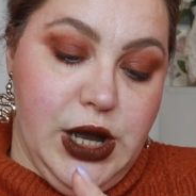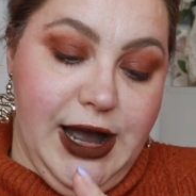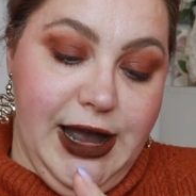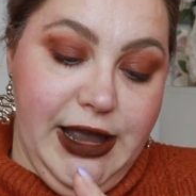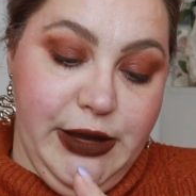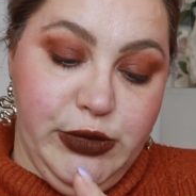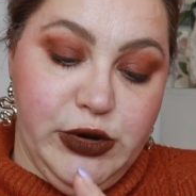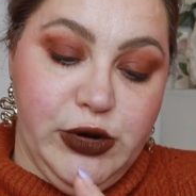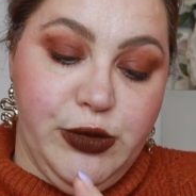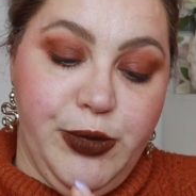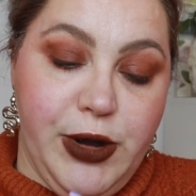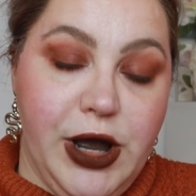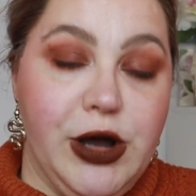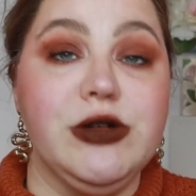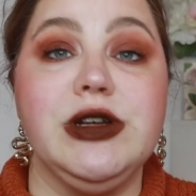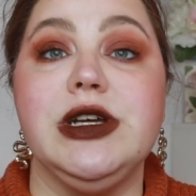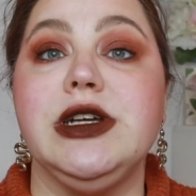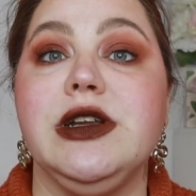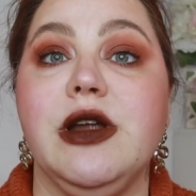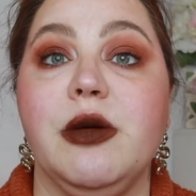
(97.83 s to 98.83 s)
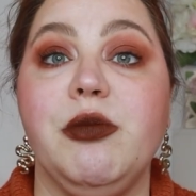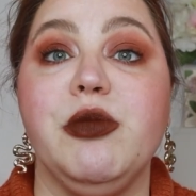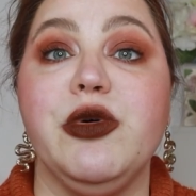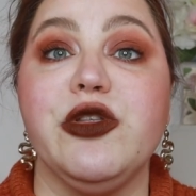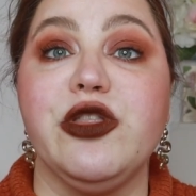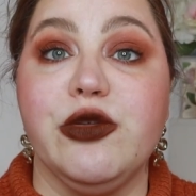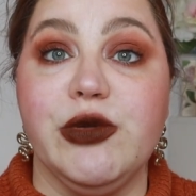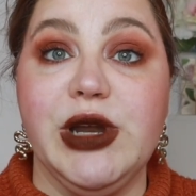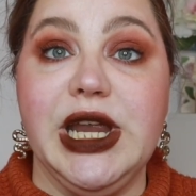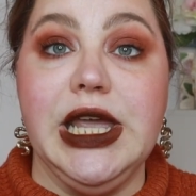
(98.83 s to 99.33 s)
eyebrow powder
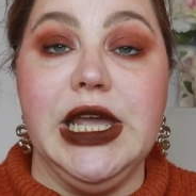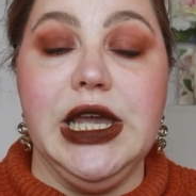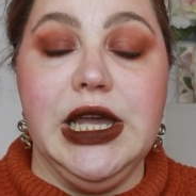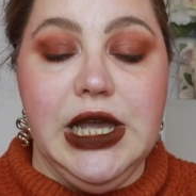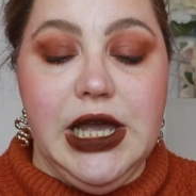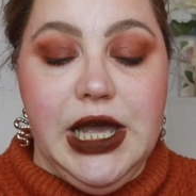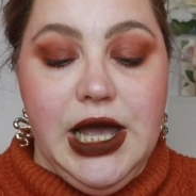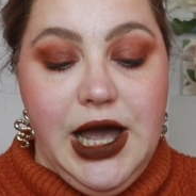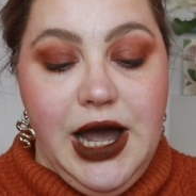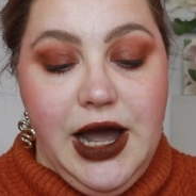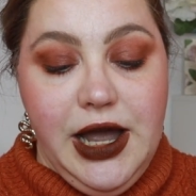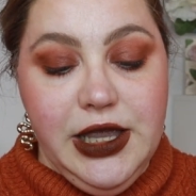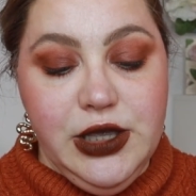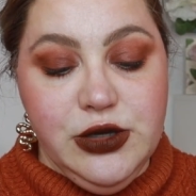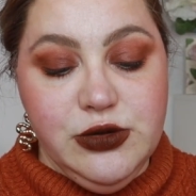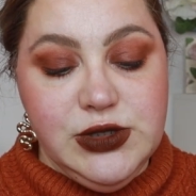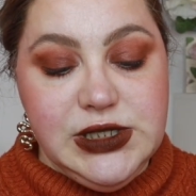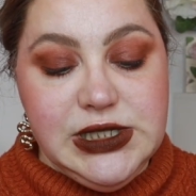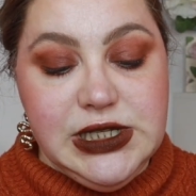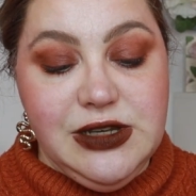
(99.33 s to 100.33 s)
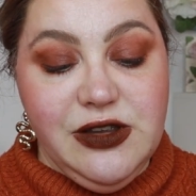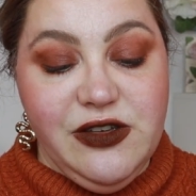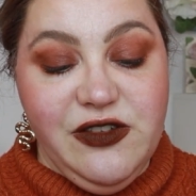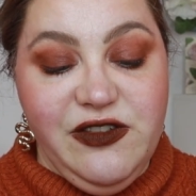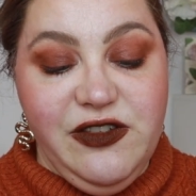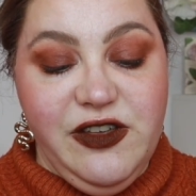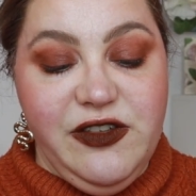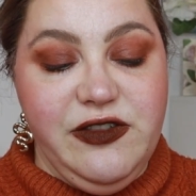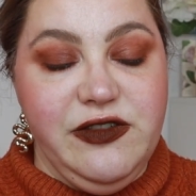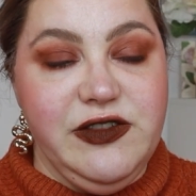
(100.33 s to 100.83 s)
number 3. I used it
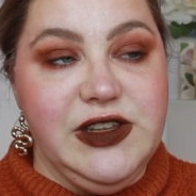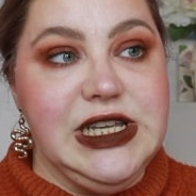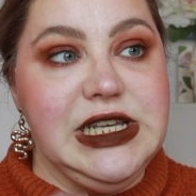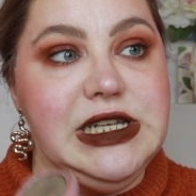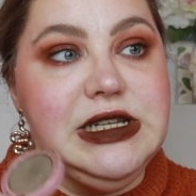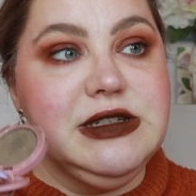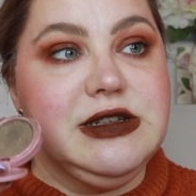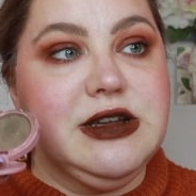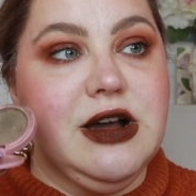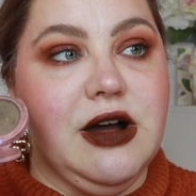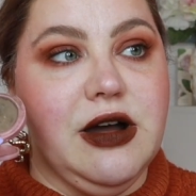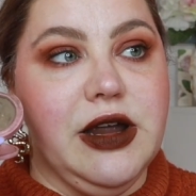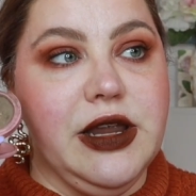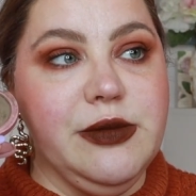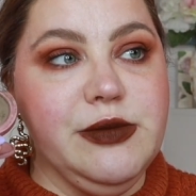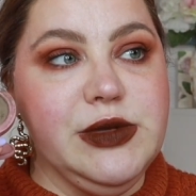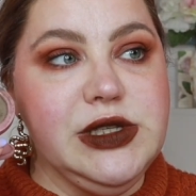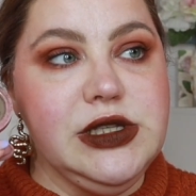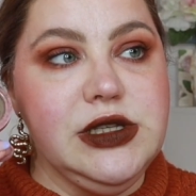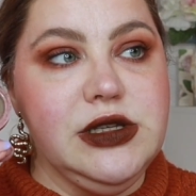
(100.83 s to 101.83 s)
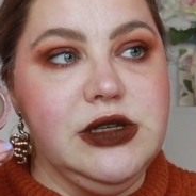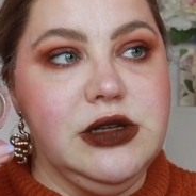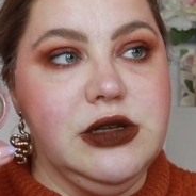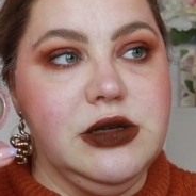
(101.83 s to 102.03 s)
15 times.